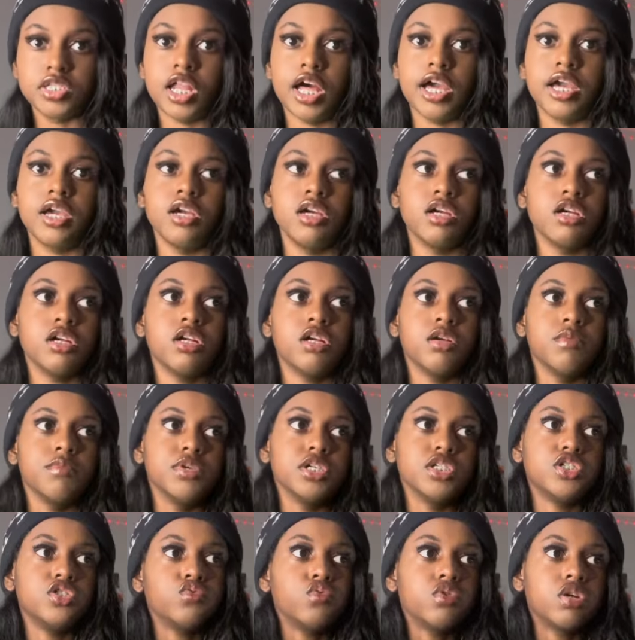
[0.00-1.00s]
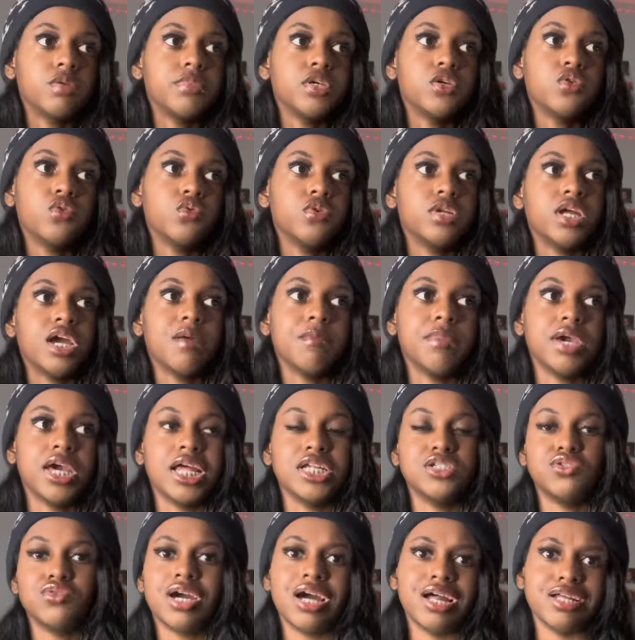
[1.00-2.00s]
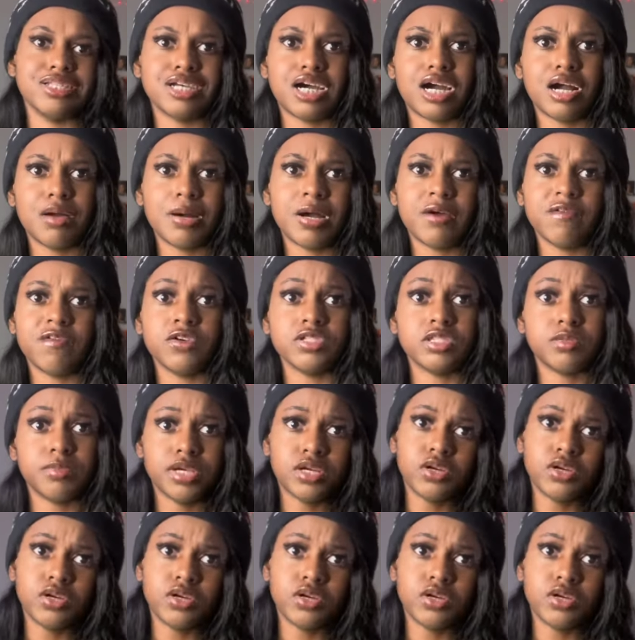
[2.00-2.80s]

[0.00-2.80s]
Like, bitch, you want to be cool that bad, you gotta talk about folks to be